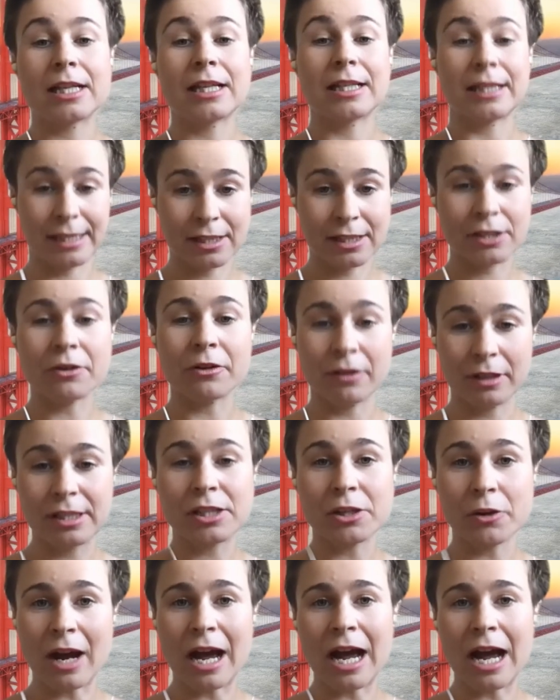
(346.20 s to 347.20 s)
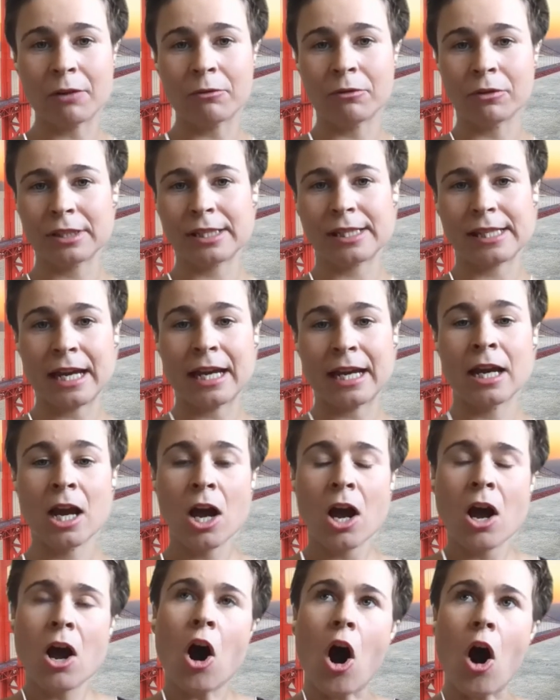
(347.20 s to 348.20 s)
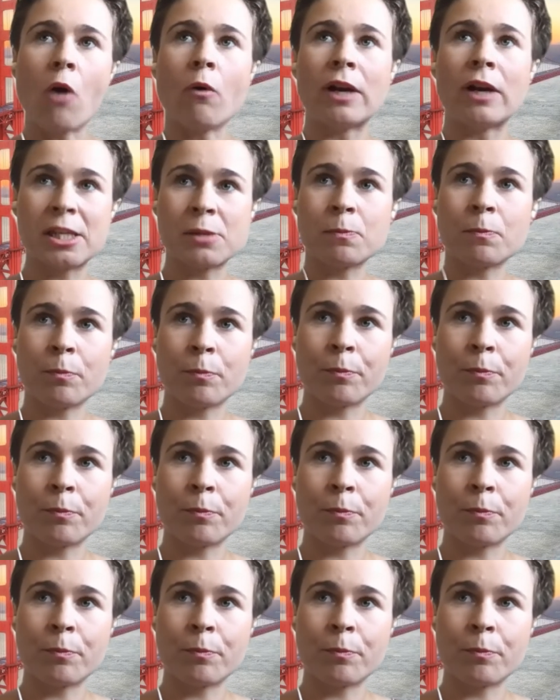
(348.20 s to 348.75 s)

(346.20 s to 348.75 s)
So I would say always